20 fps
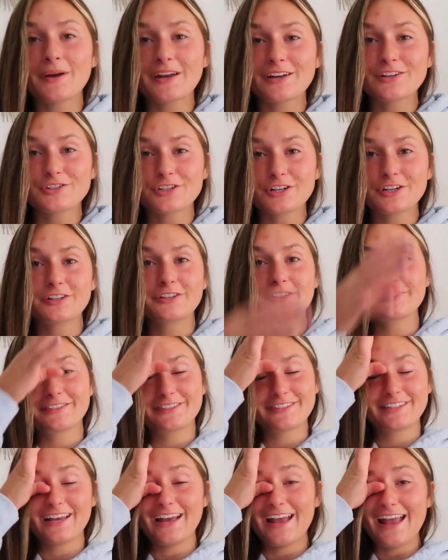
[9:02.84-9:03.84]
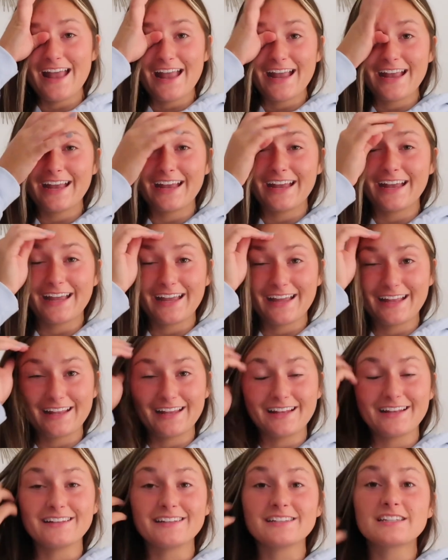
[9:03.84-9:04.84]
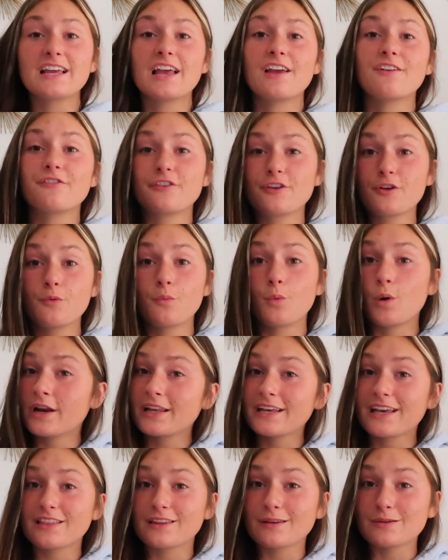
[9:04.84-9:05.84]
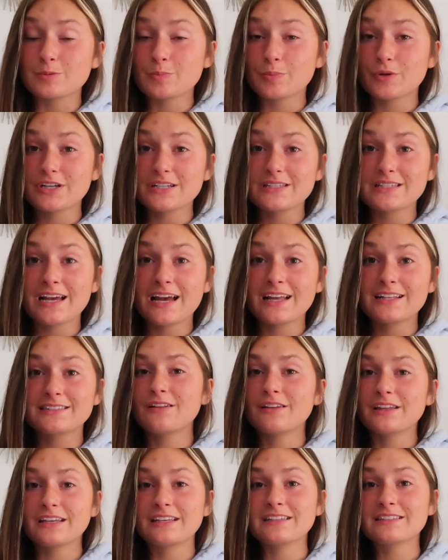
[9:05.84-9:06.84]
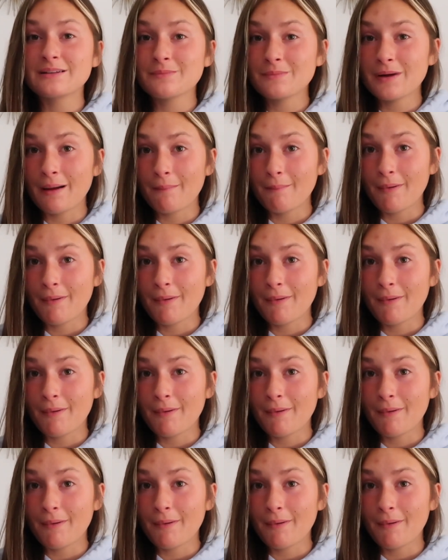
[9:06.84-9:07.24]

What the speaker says: pictures. And if you want to get those presets, the link is in my